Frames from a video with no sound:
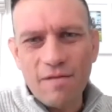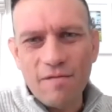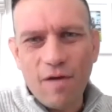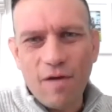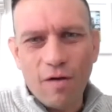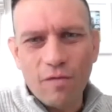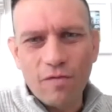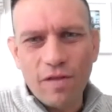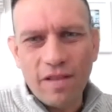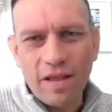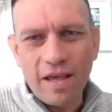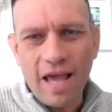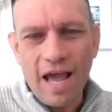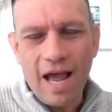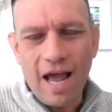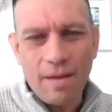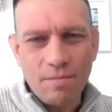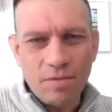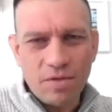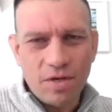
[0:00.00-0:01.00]
involved in the
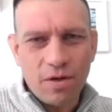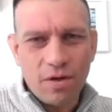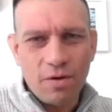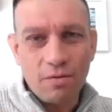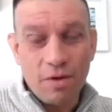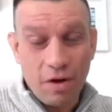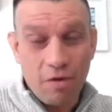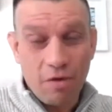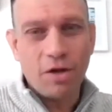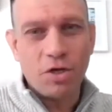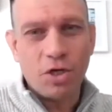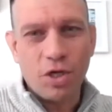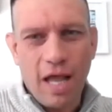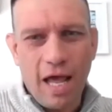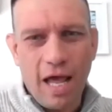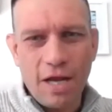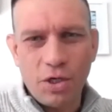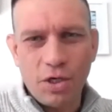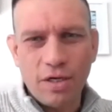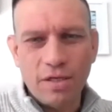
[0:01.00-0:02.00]
game, so
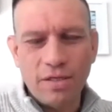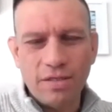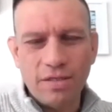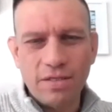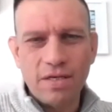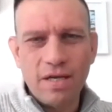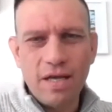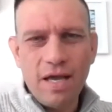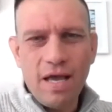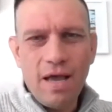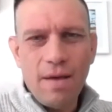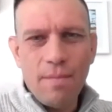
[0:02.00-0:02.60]
congratulations.